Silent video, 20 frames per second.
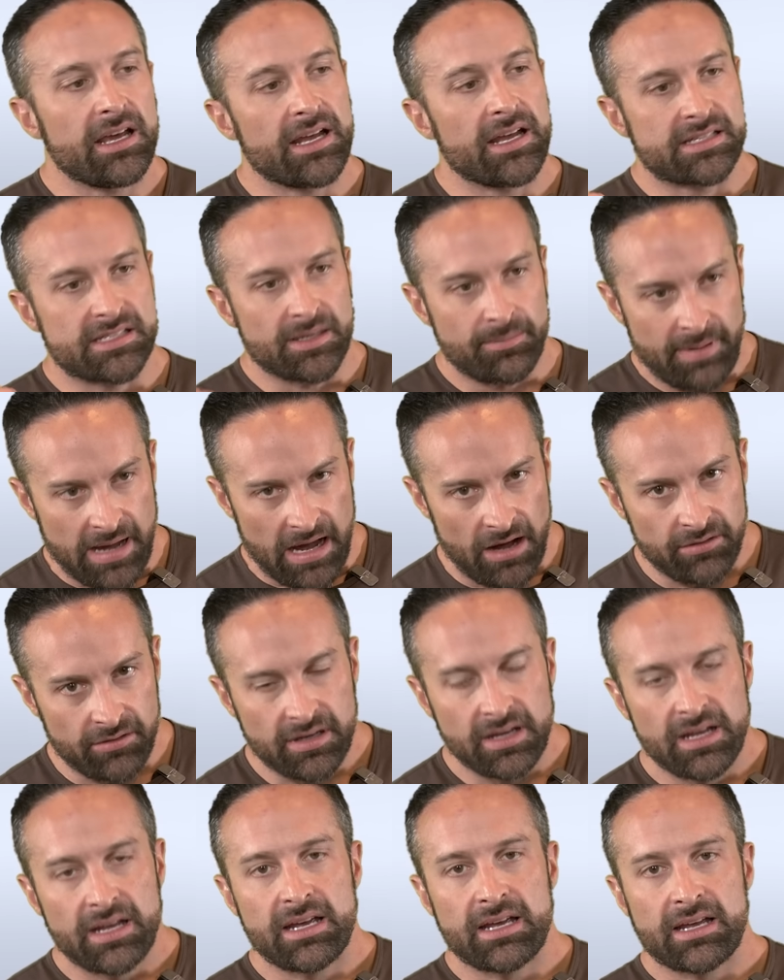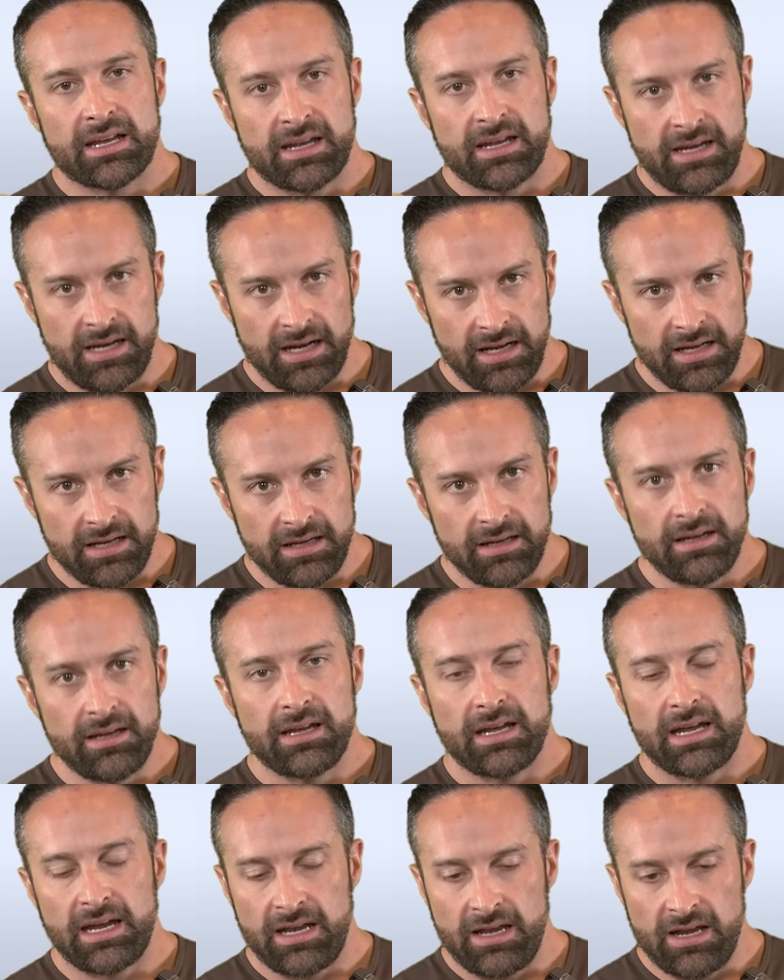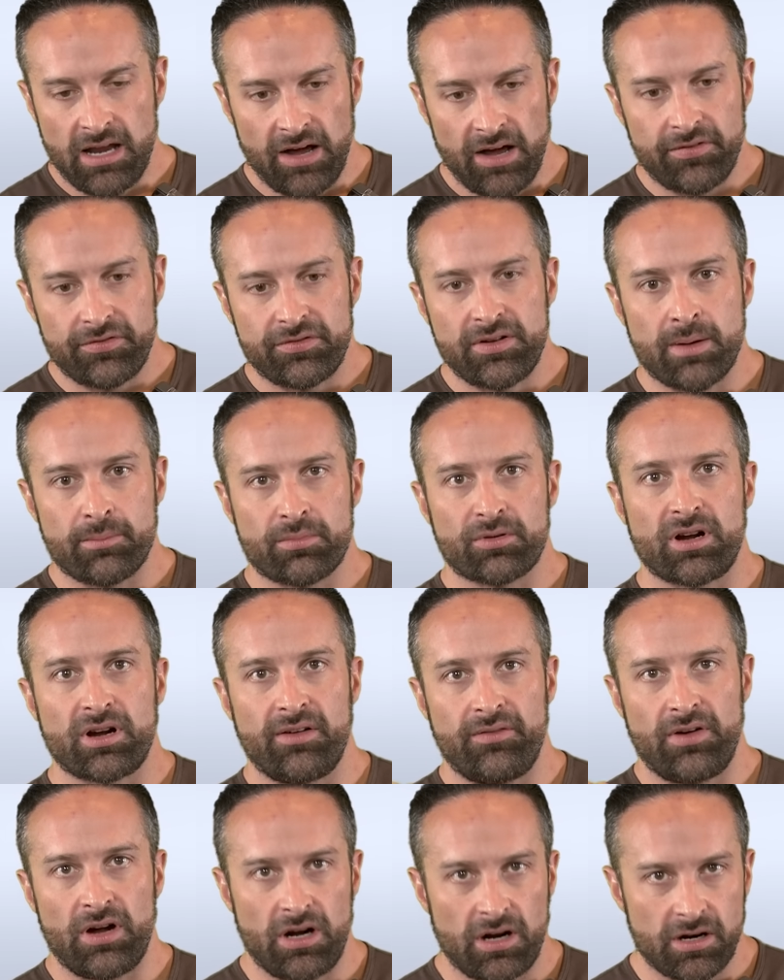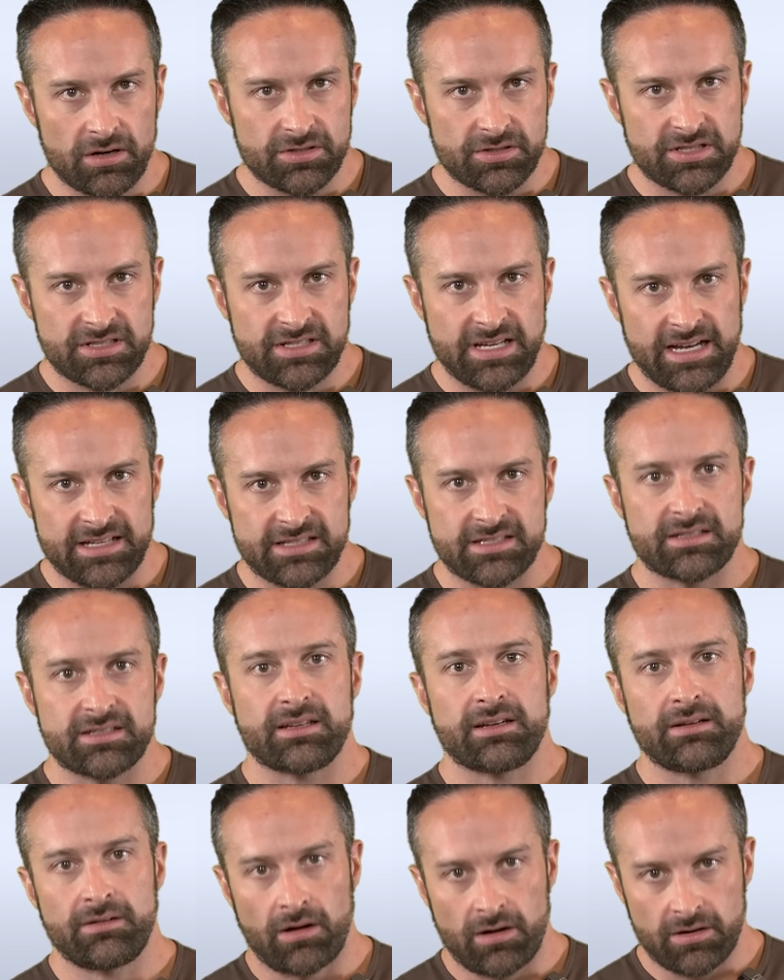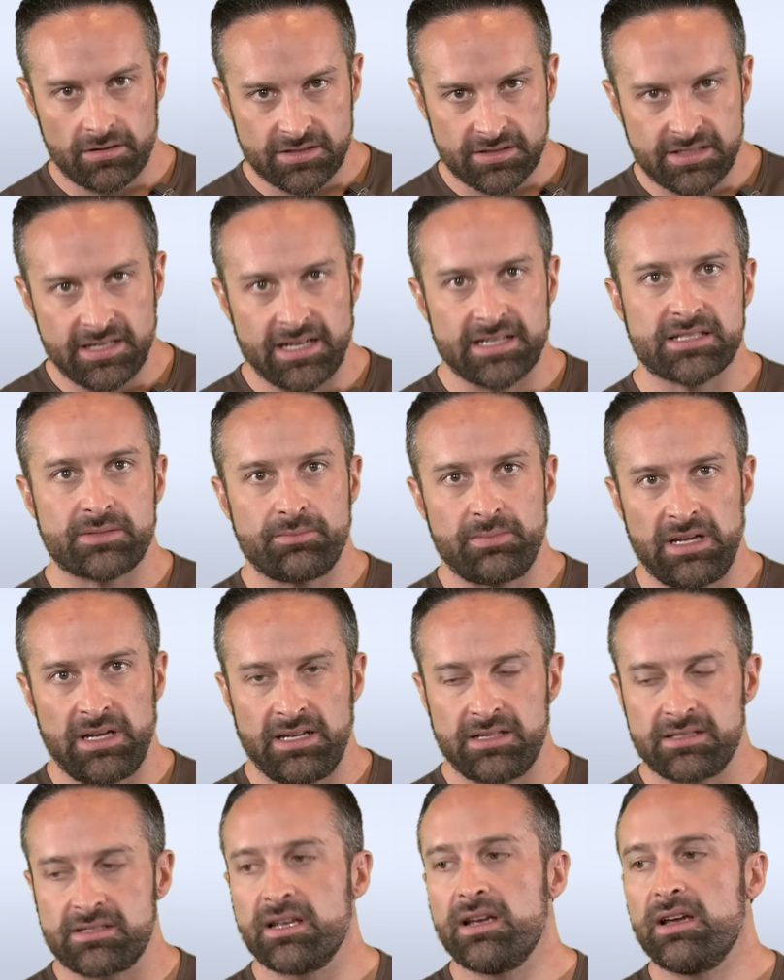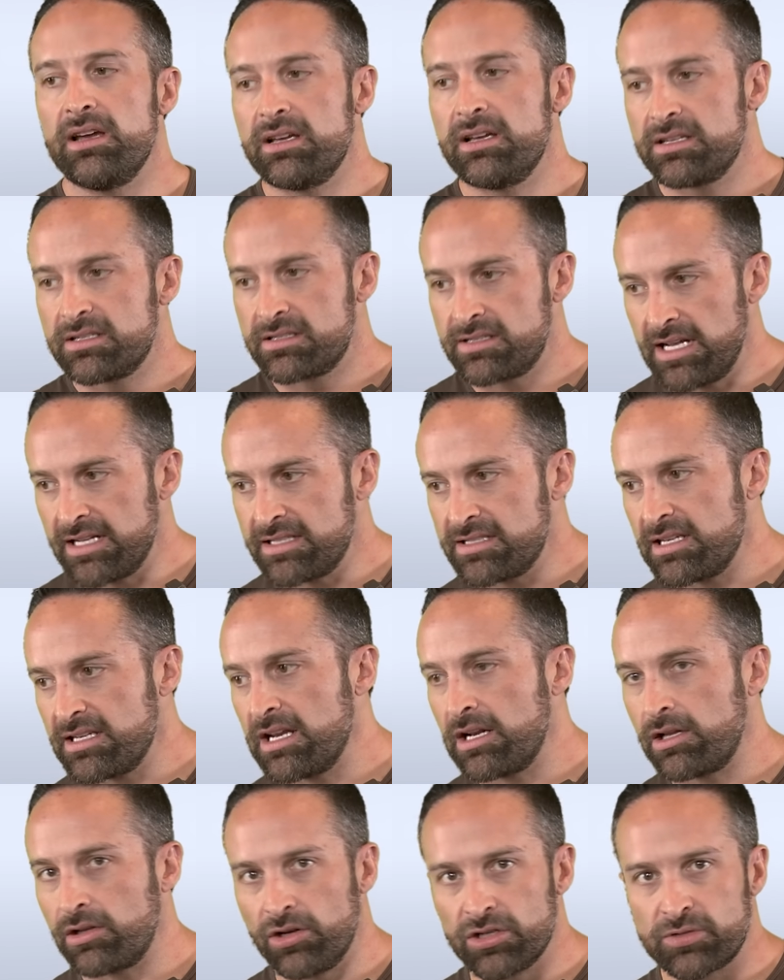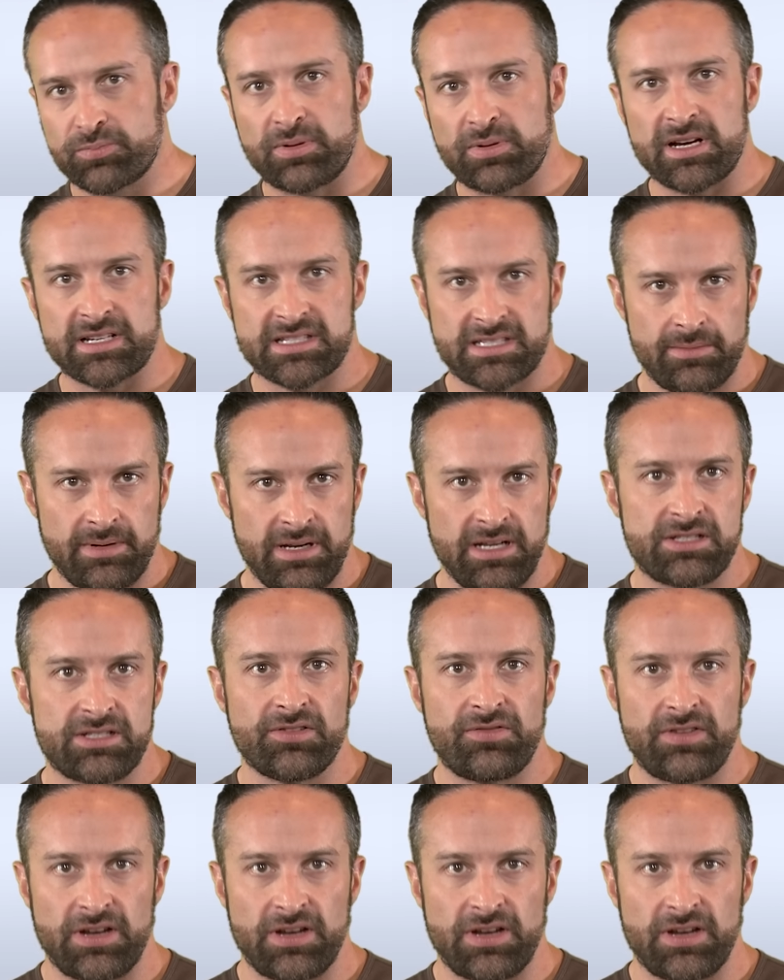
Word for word: It's about getting enough number of hard sets. Hard sets means sets in close proximity to